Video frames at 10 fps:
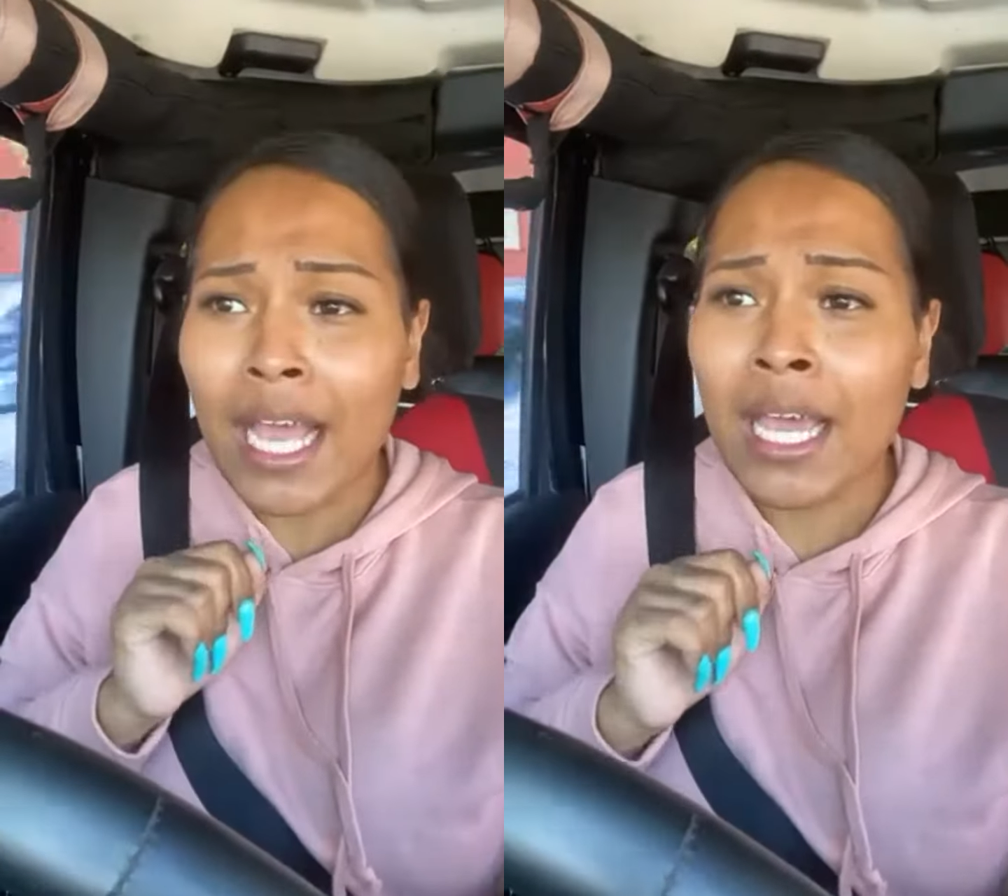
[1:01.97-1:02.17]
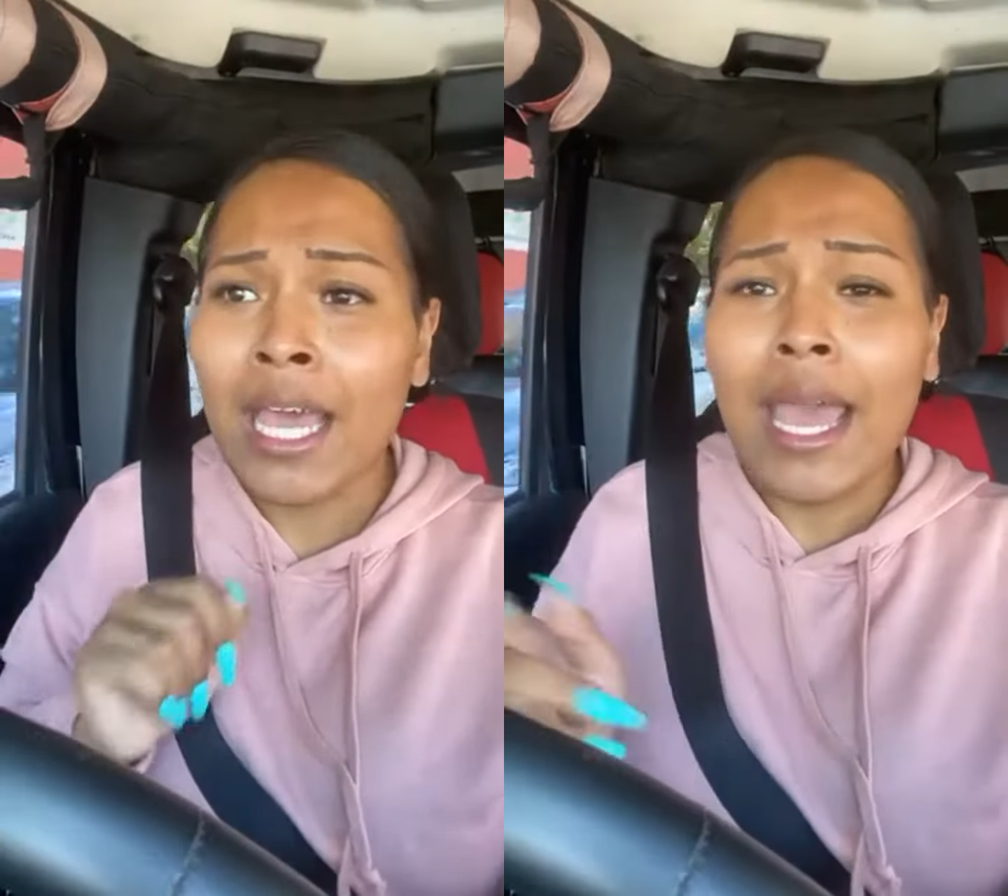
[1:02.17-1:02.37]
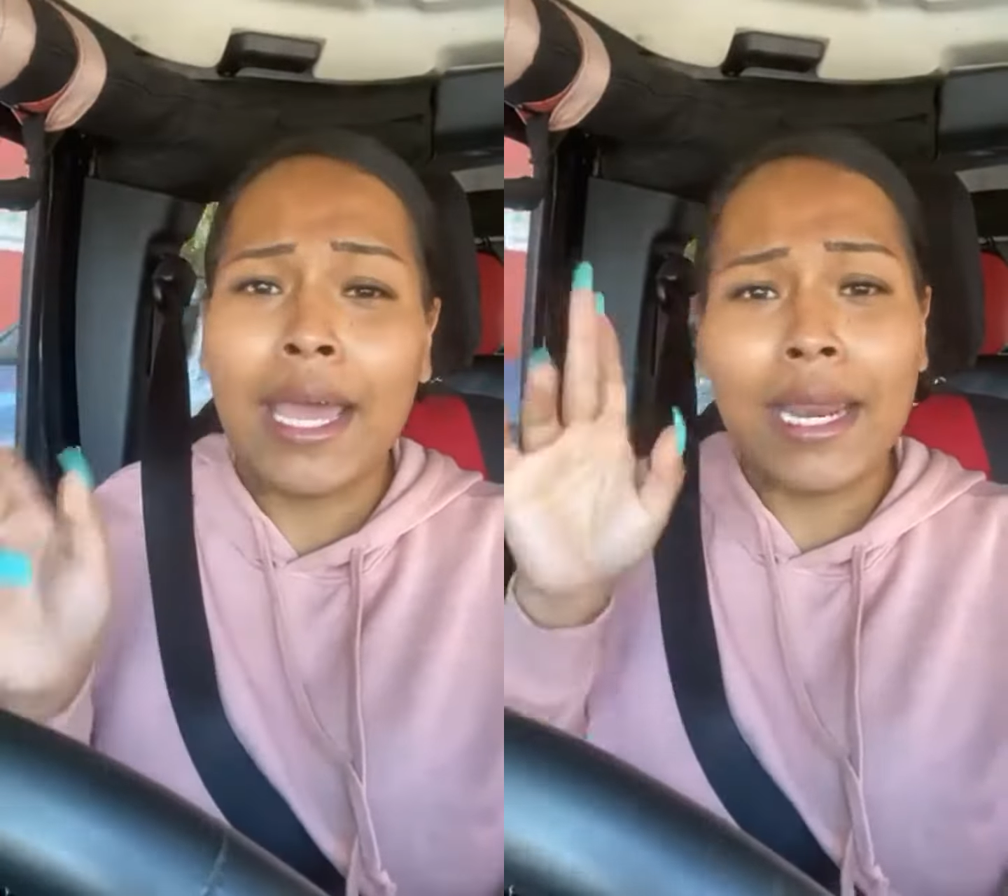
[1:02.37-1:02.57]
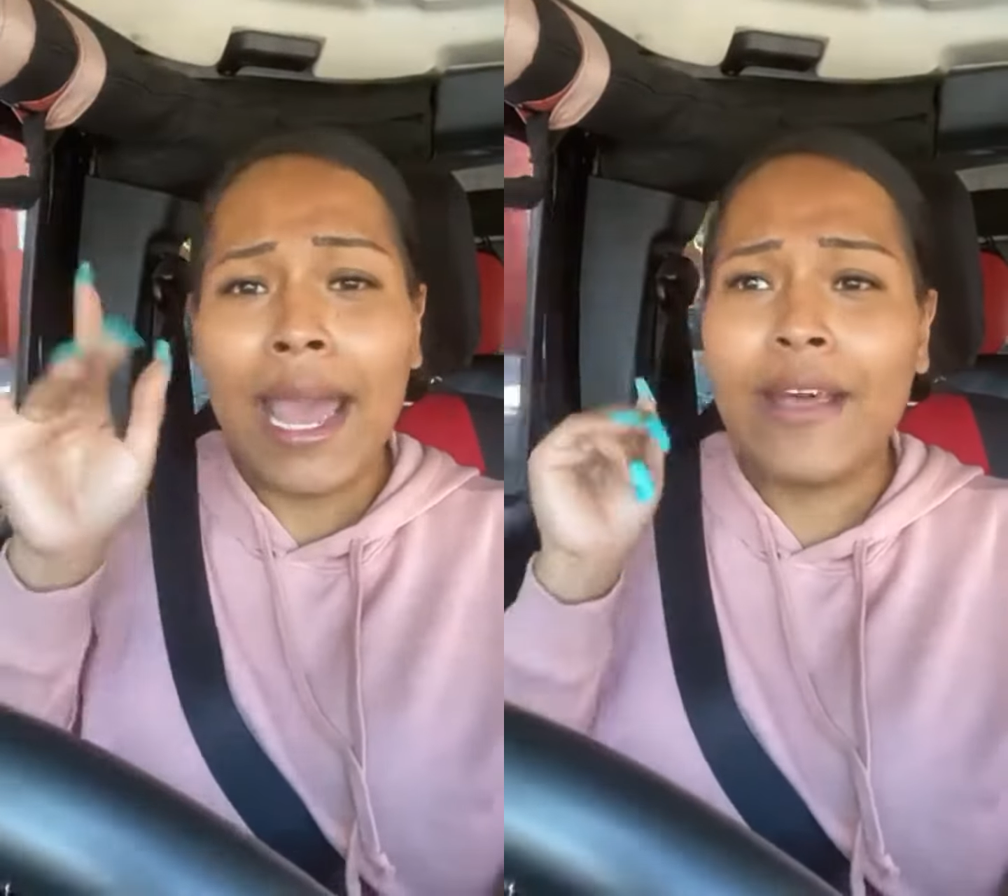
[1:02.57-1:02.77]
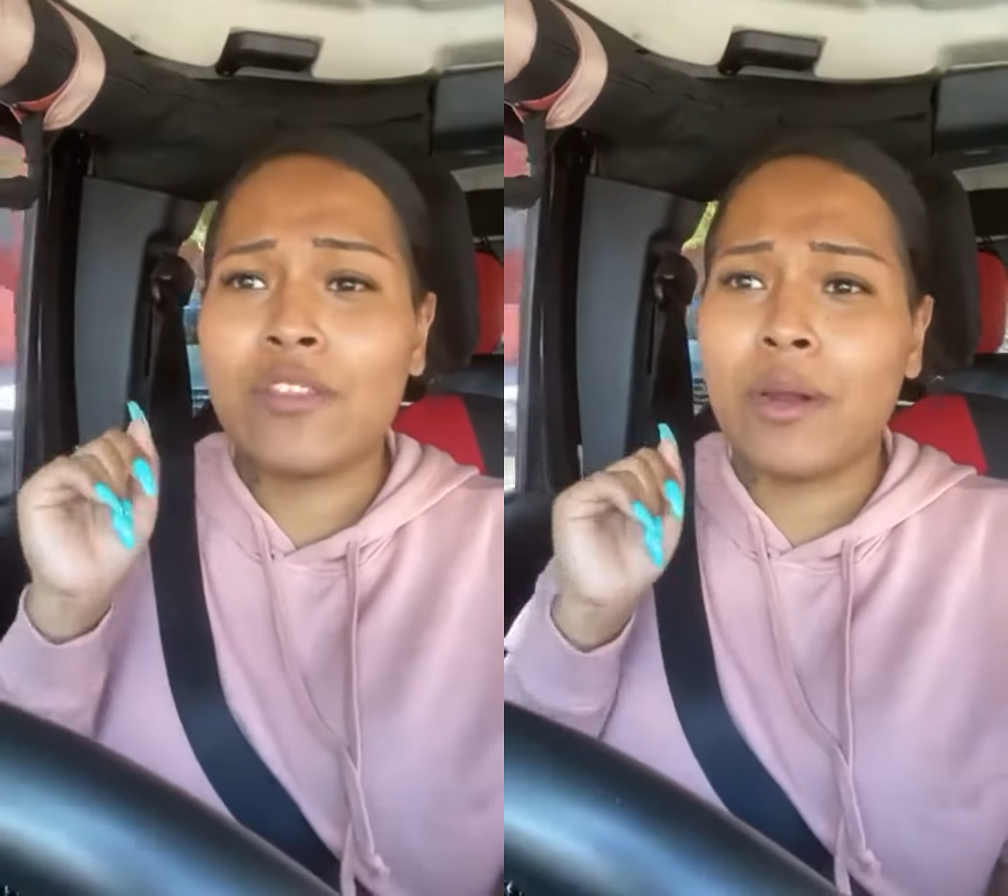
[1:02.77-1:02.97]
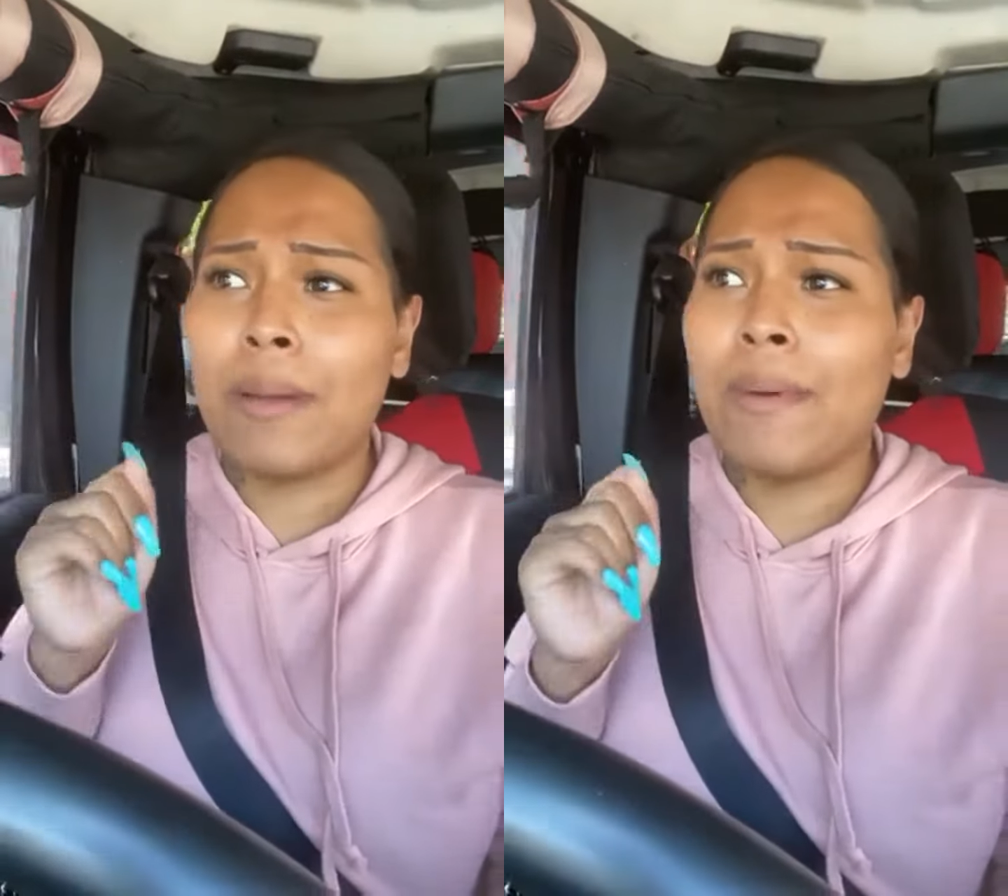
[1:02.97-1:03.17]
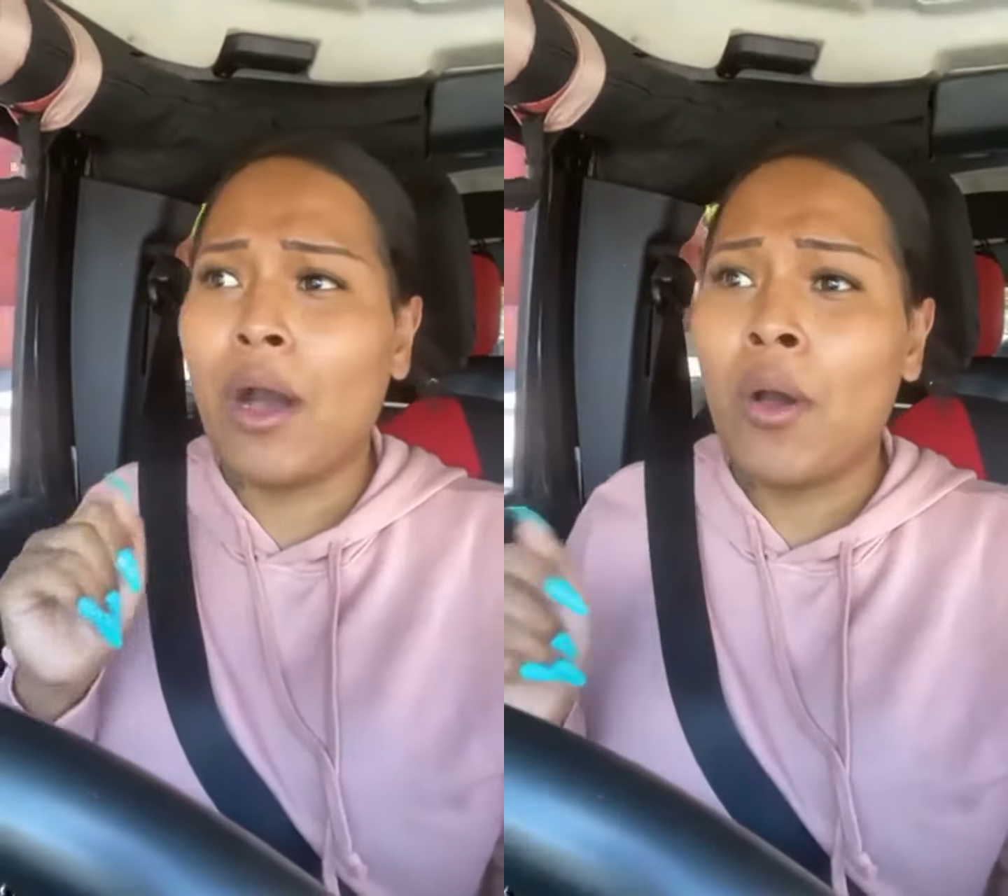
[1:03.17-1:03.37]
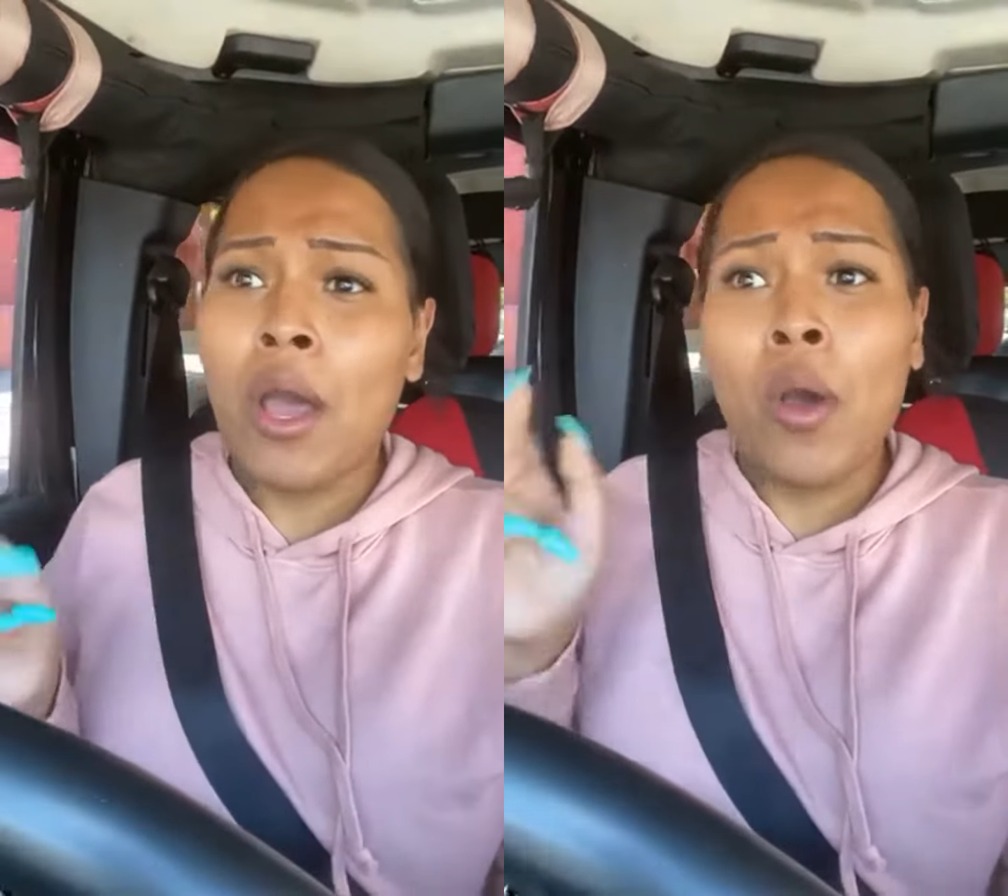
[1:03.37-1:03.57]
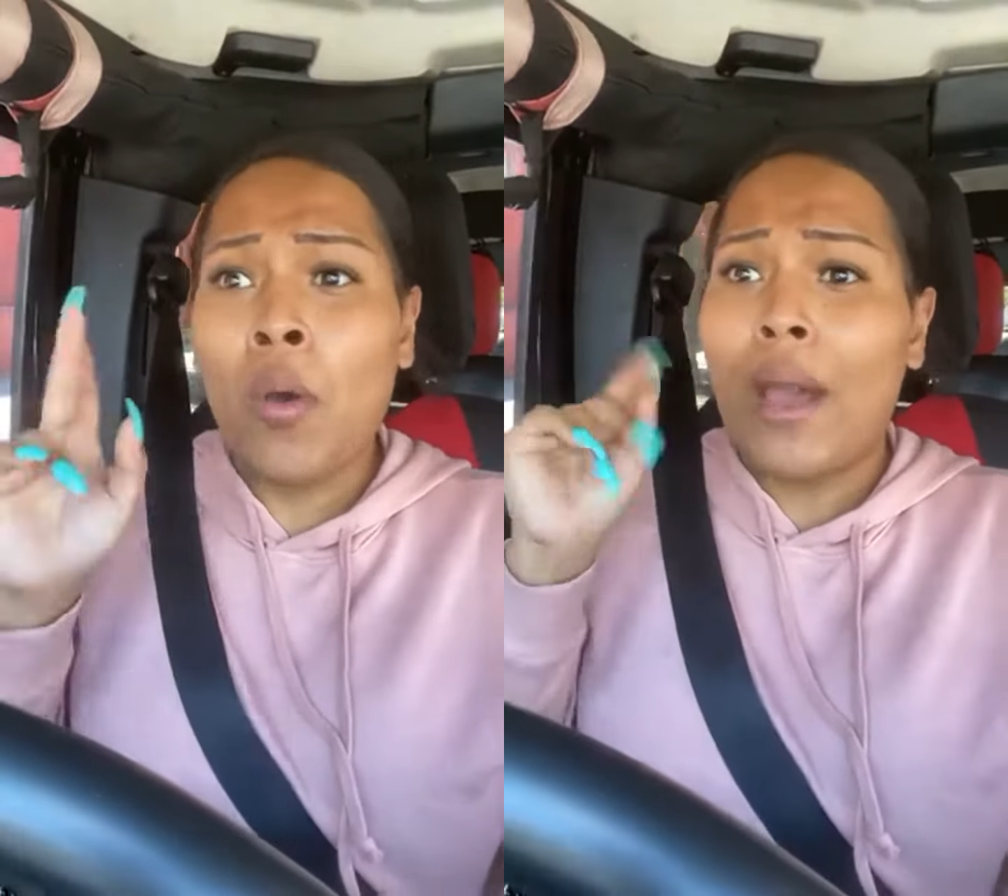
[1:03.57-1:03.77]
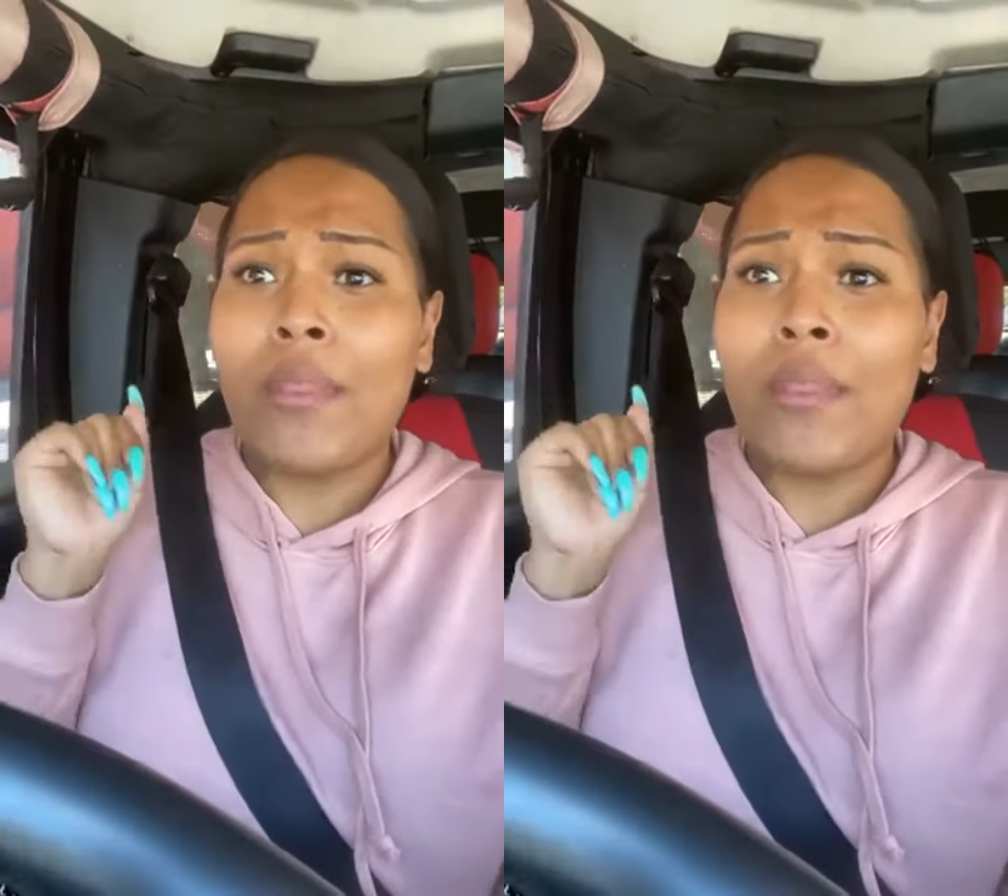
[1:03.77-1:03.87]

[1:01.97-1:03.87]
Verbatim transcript: And I have to worry about whether I